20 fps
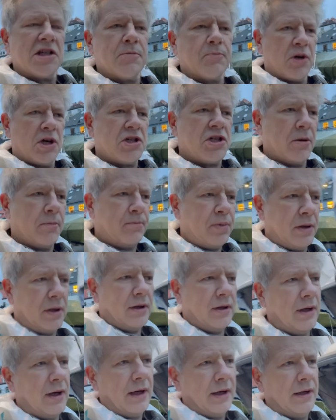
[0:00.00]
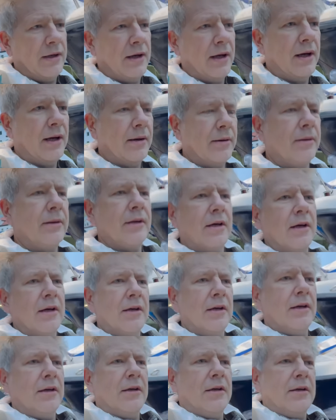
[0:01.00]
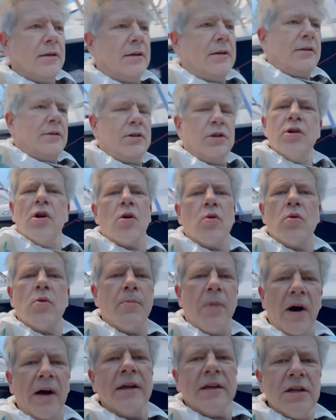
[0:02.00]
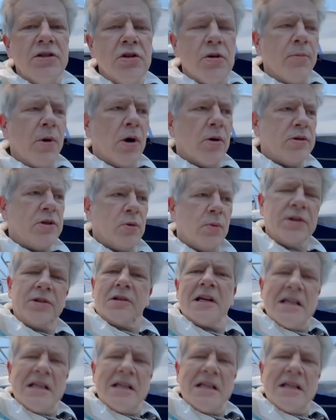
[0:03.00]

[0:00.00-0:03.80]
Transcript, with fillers: brush up and uh, you know buying a new boat you want to